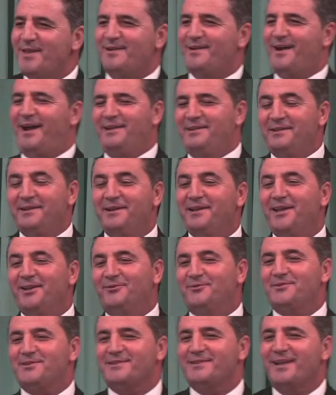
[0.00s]
I didn't
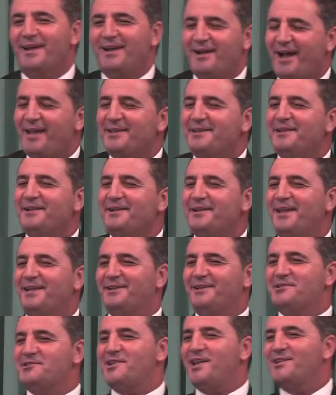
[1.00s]
get a
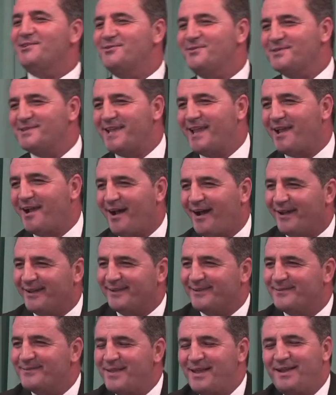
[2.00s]
chance to say hi."
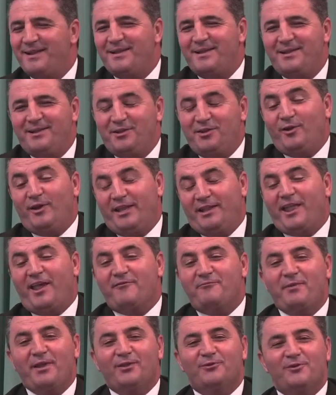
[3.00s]
And I've
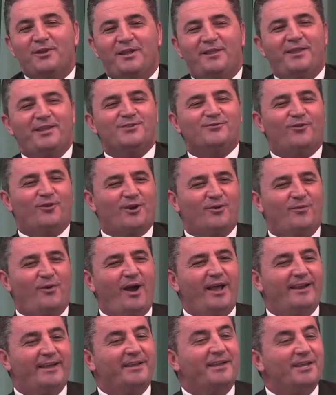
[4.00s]
been doing this for a
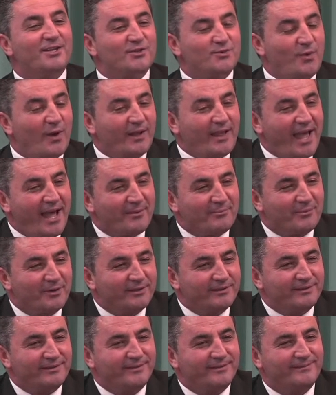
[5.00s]
while, and guess what happened?